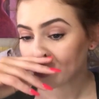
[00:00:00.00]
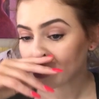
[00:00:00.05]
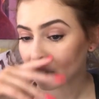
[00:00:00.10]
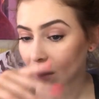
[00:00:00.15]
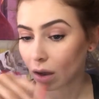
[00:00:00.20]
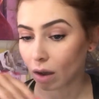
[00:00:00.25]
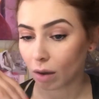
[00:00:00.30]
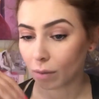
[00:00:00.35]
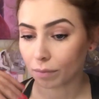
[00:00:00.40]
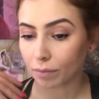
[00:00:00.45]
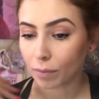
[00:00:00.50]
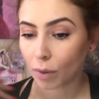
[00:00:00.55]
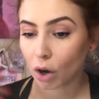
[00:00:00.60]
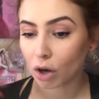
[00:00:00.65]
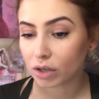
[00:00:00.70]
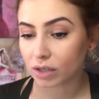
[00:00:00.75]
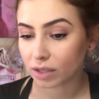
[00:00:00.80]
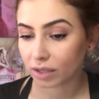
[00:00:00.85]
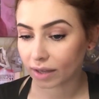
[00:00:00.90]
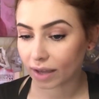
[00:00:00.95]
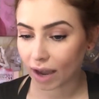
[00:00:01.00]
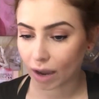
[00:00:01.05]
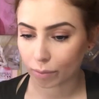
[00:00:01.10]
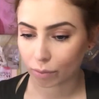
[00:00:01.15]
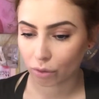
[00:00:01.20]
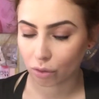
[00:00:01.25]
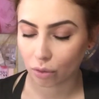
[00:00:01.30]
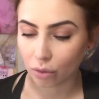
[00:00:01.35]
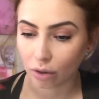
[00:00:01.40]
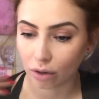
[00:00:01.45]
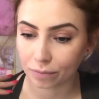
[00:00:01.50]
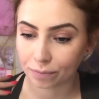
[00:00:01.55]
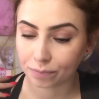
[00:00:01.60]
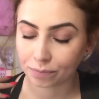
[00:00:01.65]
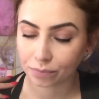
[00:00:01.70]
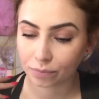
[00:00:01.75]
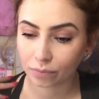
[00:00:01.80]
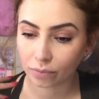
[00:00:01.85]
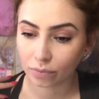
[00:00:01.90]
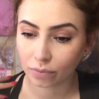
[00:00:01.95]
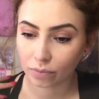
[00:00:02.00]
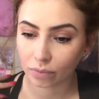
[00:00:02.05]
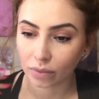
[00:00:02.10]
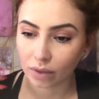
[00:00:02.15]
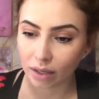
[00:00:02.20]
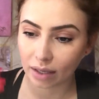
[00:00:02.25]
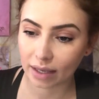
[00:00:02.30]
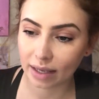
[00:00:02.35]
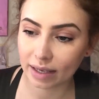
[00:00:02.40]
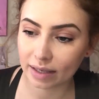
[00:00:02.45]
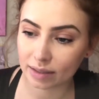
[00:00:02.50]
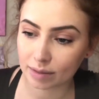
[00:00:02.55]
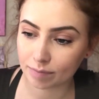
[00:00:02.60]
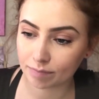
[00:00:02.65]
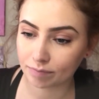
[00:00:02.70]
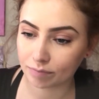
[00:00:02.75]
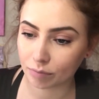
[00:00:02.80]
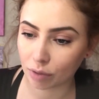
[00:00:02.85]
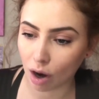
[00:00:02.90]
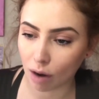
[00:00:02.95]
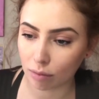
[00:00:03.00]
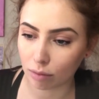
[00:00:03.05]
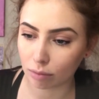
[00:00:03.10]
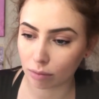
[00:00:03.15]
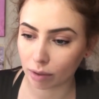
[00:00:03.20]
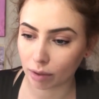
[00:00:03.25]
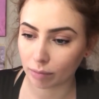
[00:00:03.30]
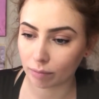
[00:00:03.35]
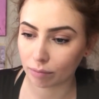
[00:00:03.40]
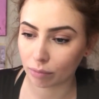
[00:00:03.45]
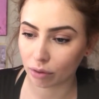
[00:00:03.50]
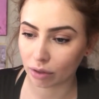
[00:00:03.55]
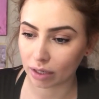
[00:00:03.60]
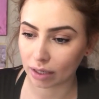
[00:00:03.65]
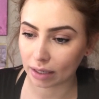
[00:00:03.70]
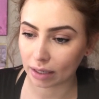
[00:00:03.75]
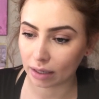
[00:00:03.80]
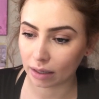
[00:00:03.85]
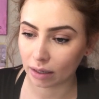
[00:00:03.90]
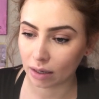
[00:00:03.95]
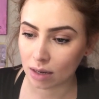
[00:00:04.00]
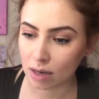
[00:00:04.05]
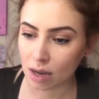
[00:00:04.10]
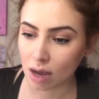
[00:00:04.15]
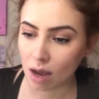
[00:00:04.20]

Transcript: Mars in Capricorn, he's probably pretty